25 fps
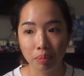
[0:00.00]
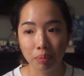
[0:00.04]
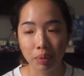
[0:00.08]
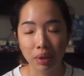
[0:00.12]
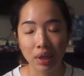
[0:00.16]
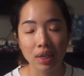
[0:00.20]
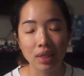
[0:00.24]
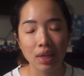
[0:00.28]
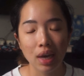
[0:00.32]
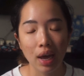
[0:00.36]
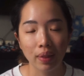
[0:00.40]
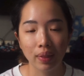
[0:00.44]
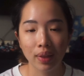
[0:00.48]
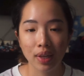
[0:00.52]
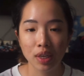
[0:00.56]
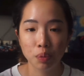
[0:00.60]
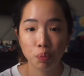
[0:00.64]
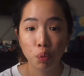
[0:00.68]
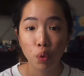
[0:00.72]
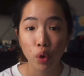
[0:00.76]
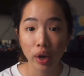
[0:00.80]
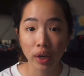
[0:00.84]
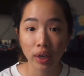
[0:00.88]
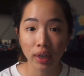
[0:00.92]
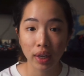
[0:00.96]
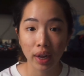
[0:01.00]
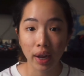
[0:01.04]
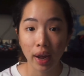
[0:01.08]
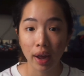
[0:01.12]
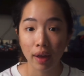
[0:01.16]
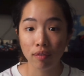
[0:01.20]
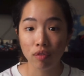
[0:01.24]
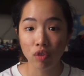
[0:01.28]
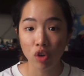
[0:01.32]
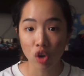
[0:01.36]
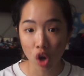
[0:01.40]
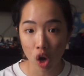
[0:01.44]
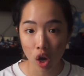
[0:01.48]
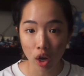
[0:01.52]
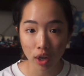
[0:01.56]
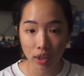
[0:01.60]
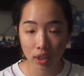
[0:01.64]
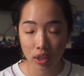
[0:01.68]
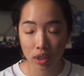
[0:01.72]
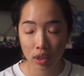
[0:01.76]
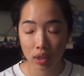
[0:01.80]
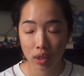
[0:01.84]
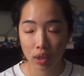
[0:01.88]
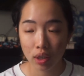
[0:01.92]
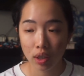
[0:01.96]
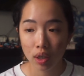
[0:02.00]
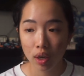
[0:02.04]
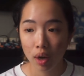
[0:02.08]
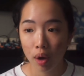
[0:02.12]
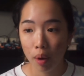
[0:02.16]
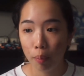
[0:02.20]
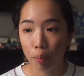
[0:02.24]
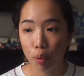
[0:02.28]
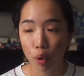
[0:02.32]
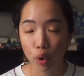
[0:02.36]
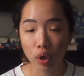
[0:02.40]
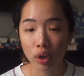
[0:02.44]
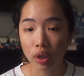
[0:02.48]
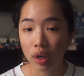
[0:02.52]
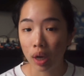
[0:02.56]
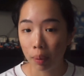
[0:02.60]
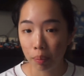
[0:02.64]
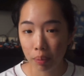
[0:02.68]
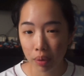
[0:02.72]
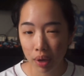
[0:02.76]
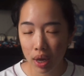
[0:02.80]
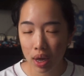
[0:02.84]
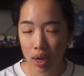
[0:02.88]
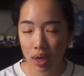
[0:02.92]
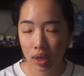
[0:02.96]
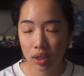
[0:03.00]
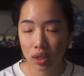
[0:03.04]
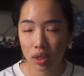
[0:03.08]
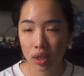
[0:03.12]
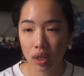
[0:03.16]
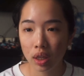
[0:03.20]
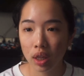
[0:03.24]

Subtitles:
because at this point they have not broken up yet.